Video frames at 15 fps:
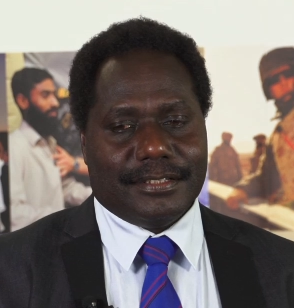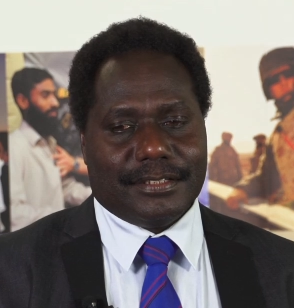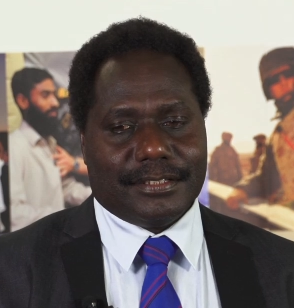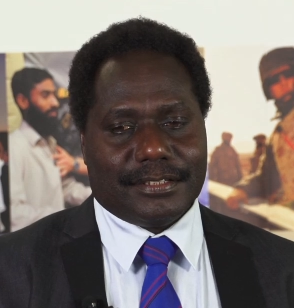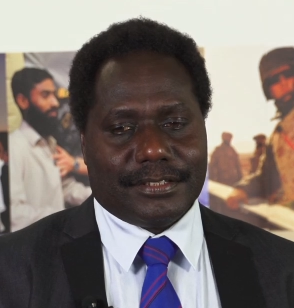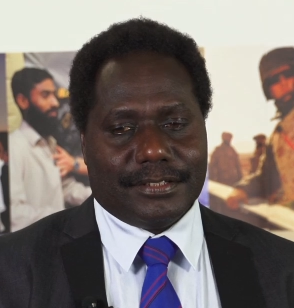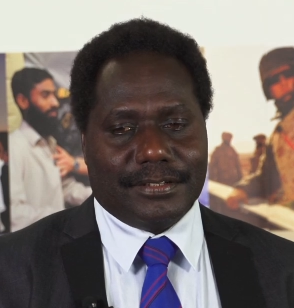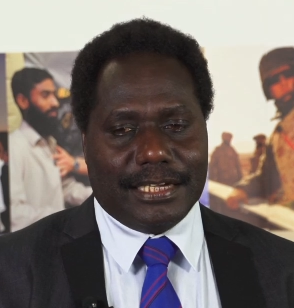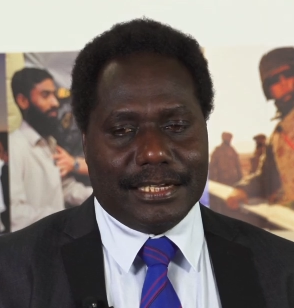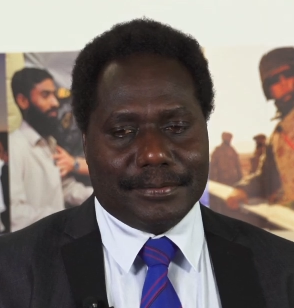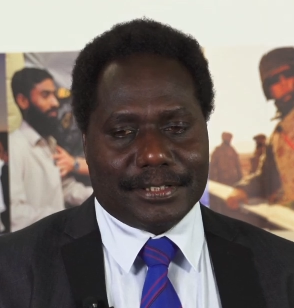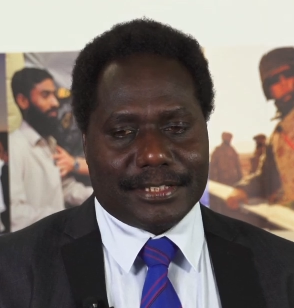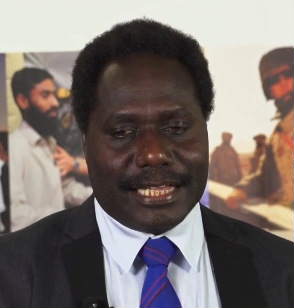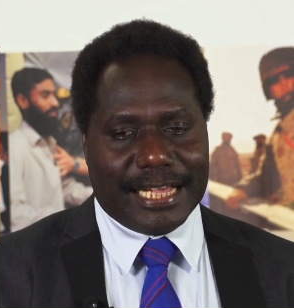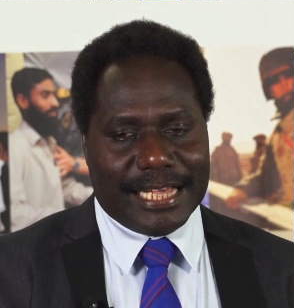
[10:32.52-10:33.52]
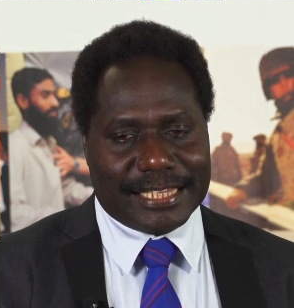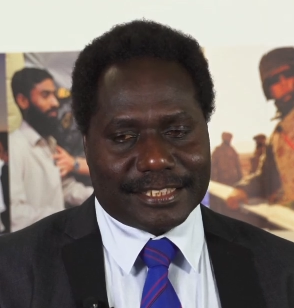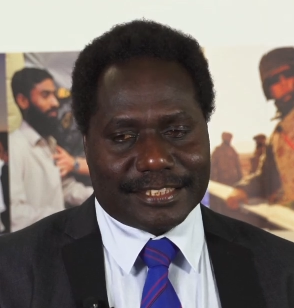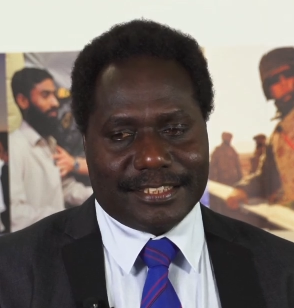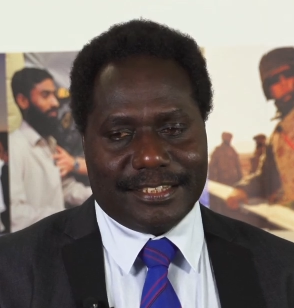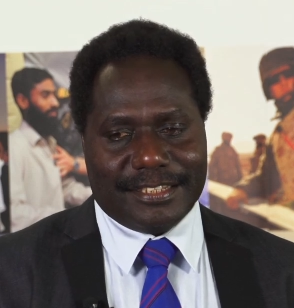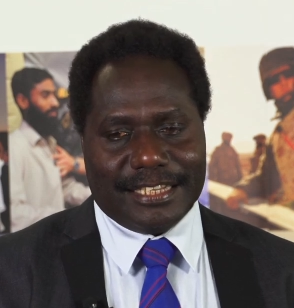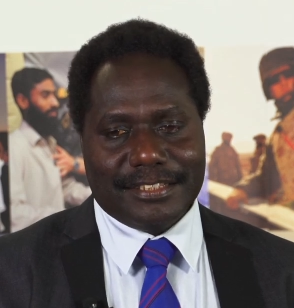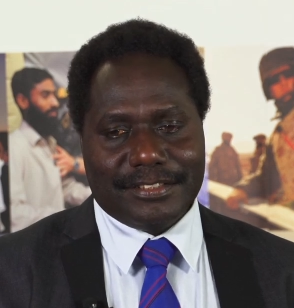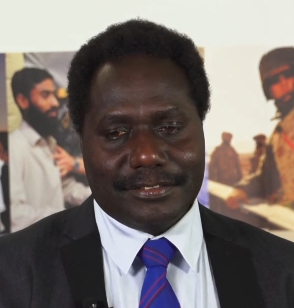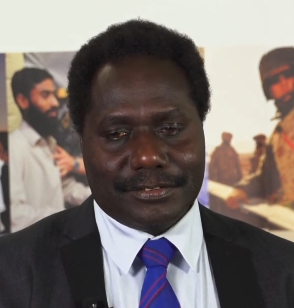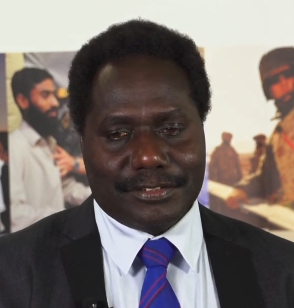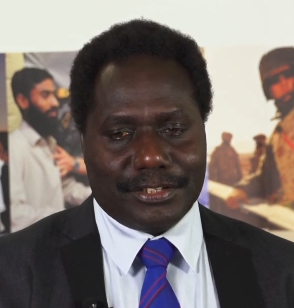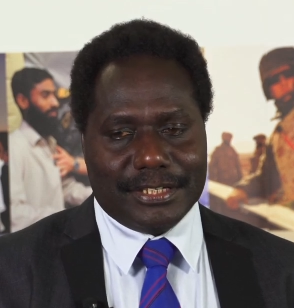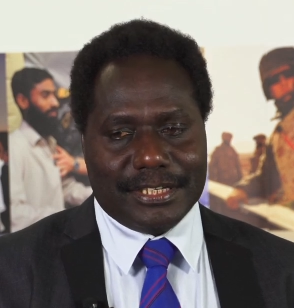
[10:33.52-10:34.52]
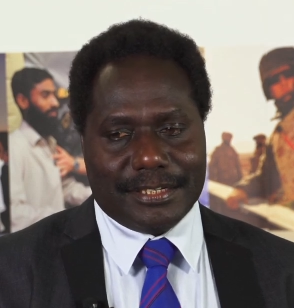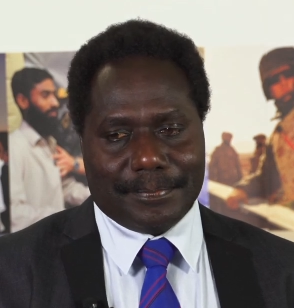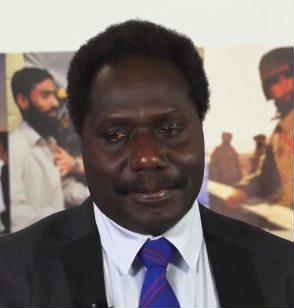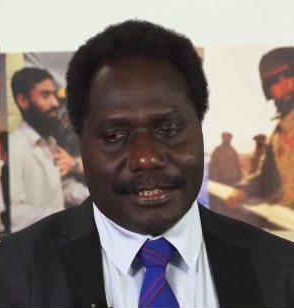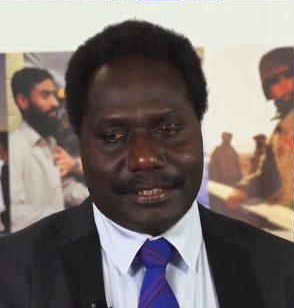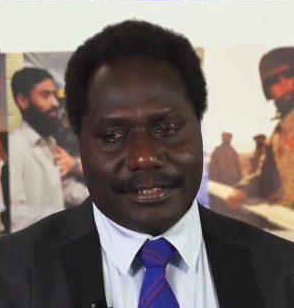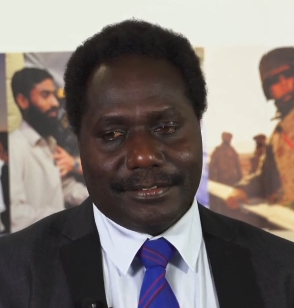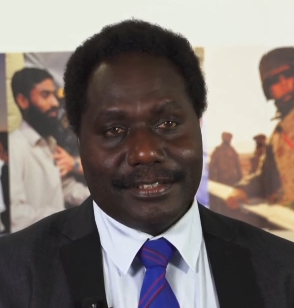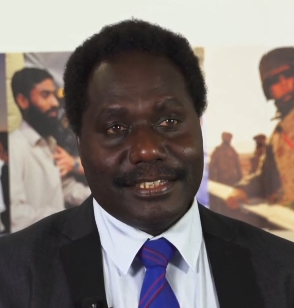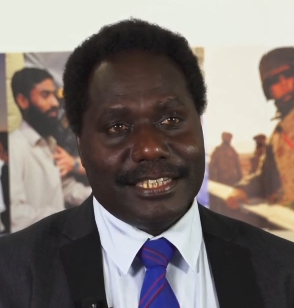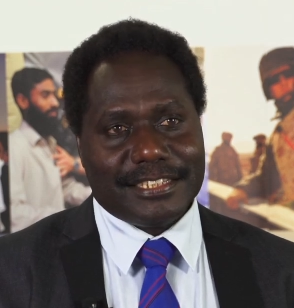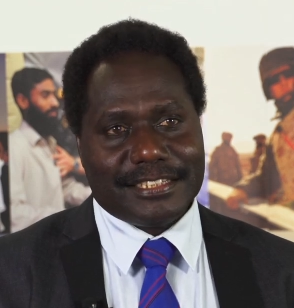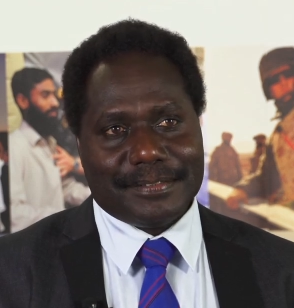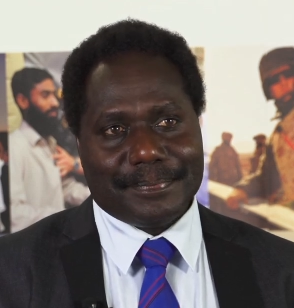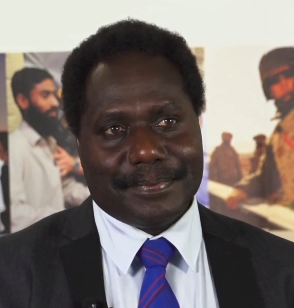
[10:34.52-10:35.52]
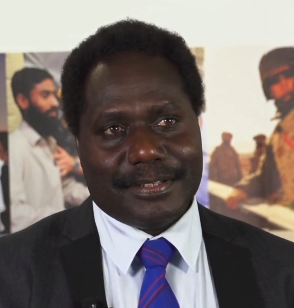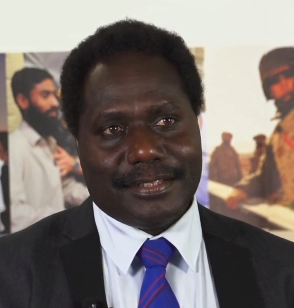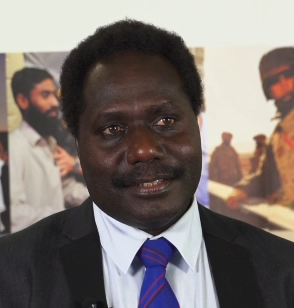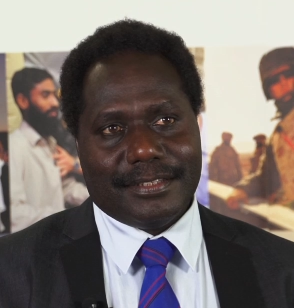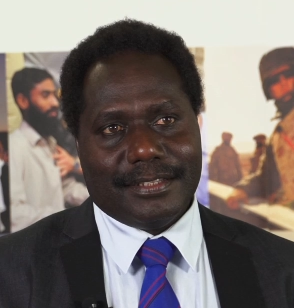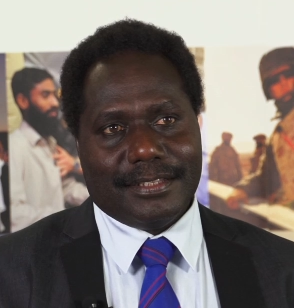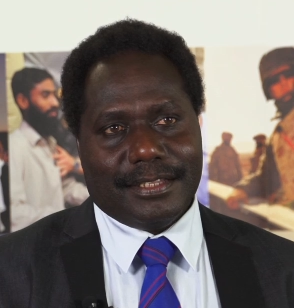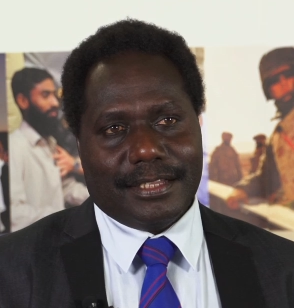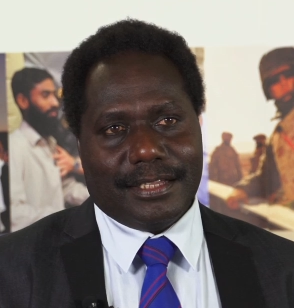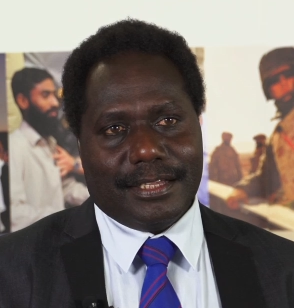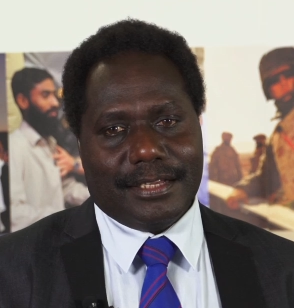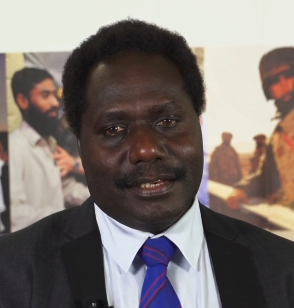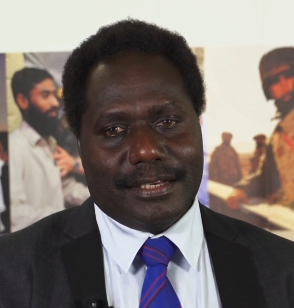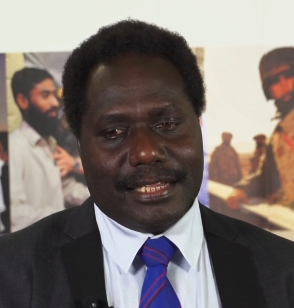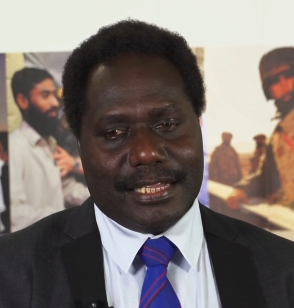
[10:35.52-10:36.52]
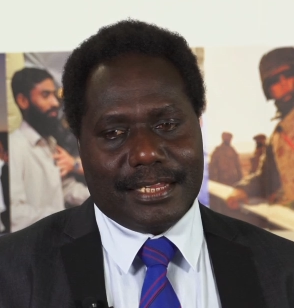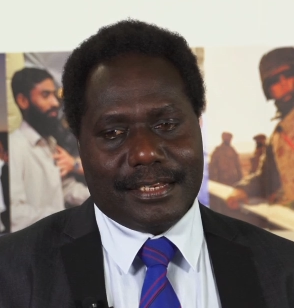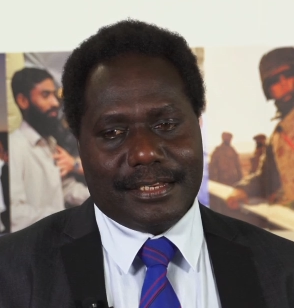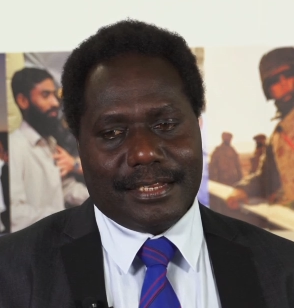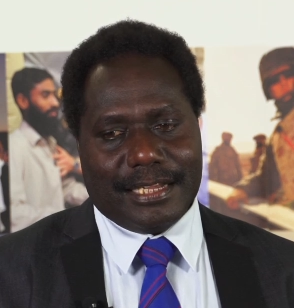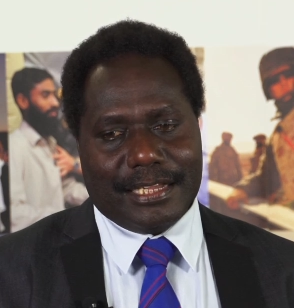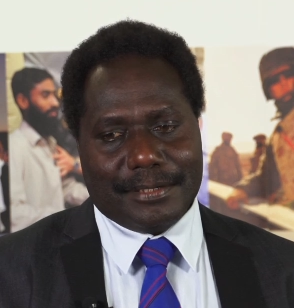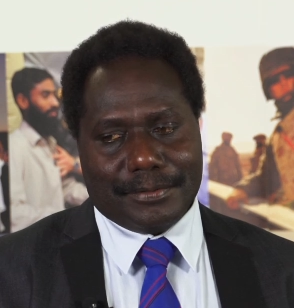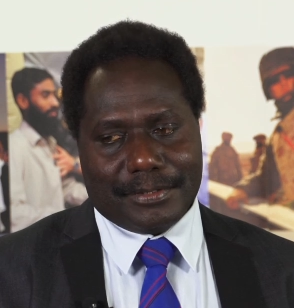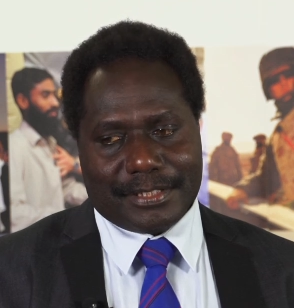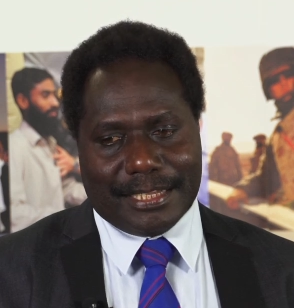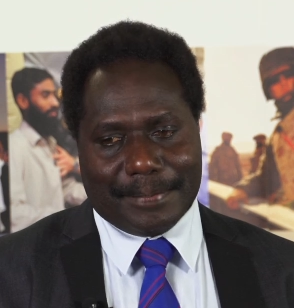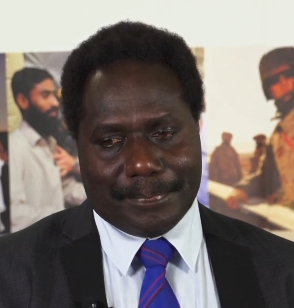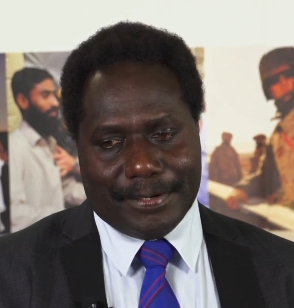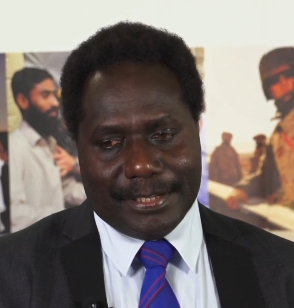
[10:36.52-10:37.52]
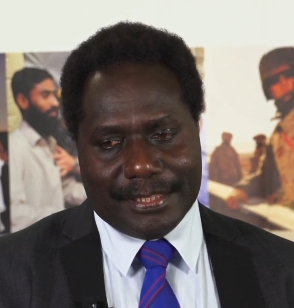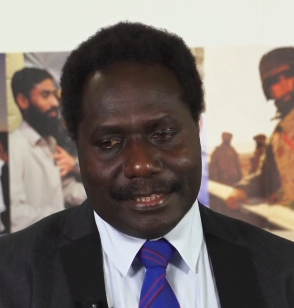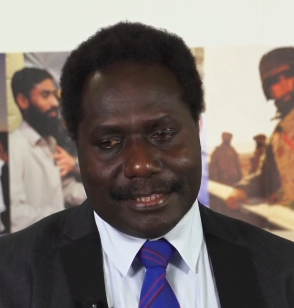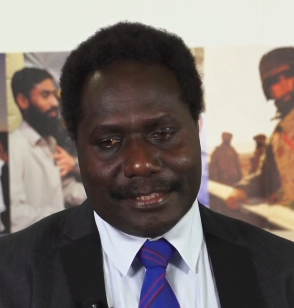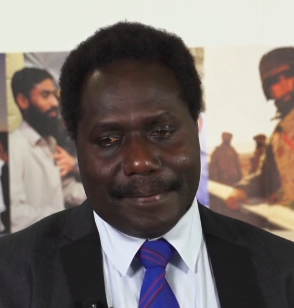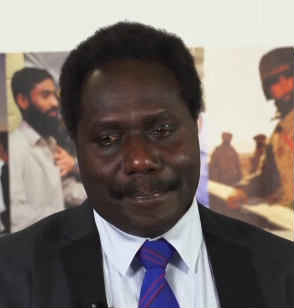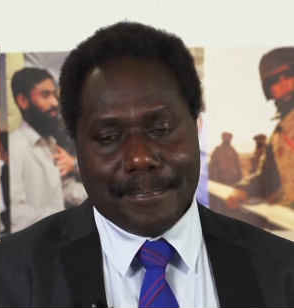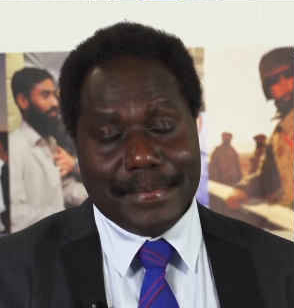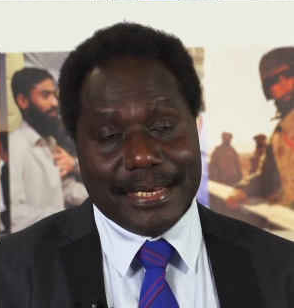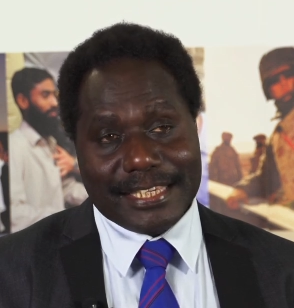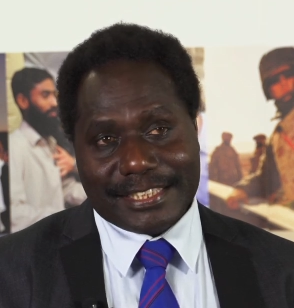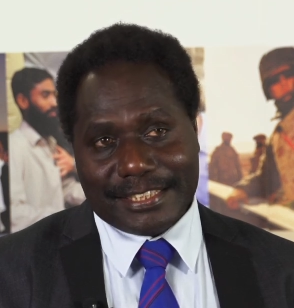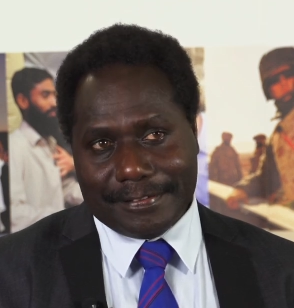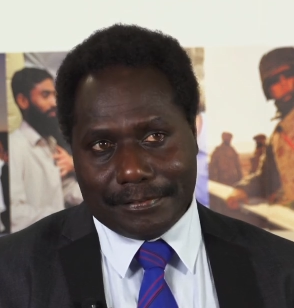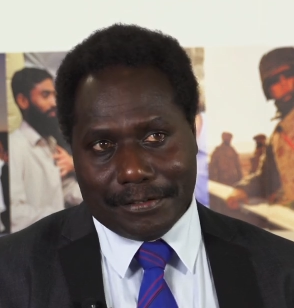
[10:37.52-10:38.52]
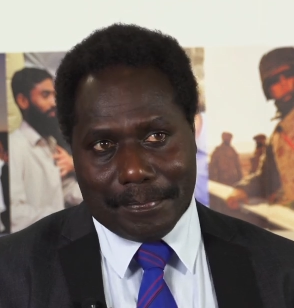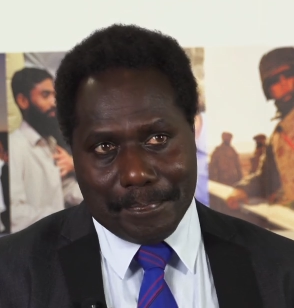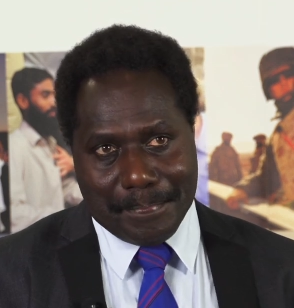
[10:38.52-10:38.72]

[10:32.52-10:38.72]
Speaker 1: So I was asked then to join the political leadership. Right. And then I was appointed a minister for